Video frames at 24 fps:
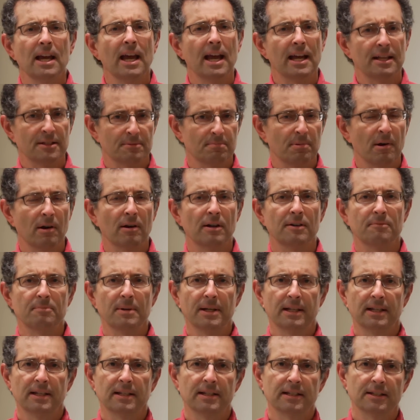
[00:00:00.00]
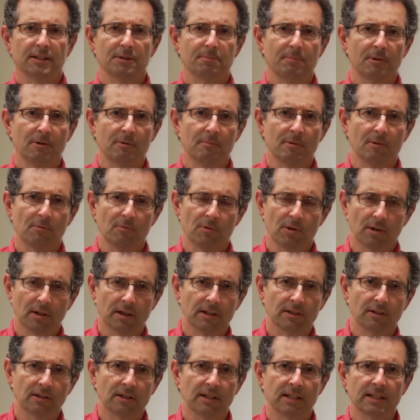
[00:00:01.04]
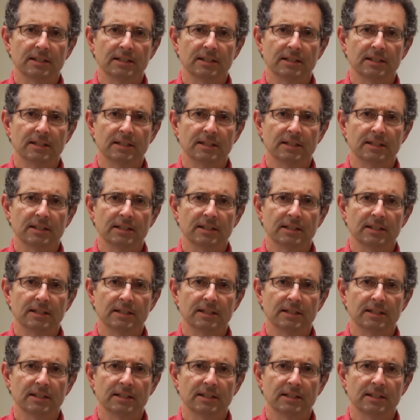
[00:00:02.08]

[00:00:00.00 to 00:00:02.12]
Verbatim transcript: as part of making an experiment work are going to